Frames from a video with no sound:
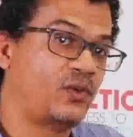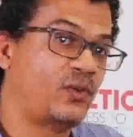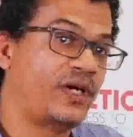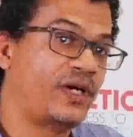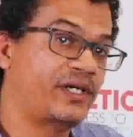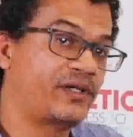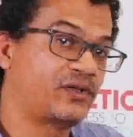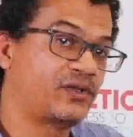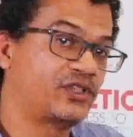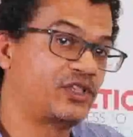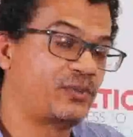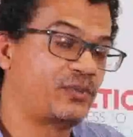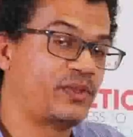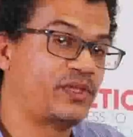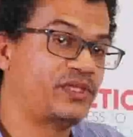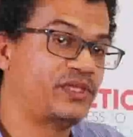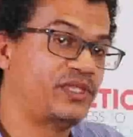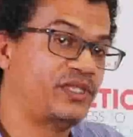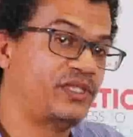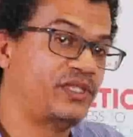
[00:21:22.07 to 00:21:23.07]
why
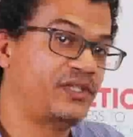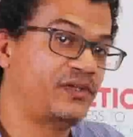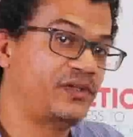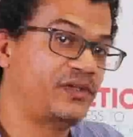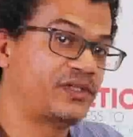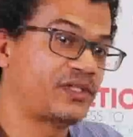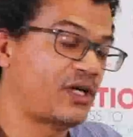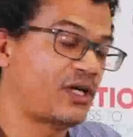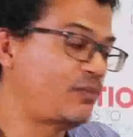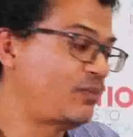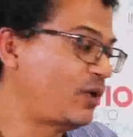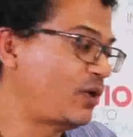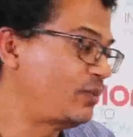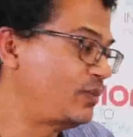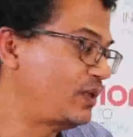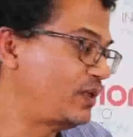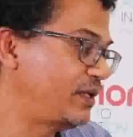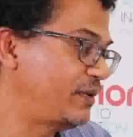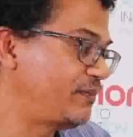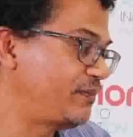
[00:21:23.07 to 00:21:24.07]
conspiracy theories are
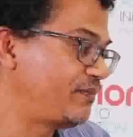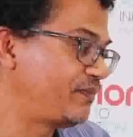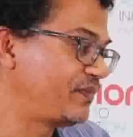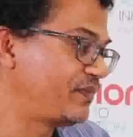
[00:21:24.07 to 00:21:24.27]
popular.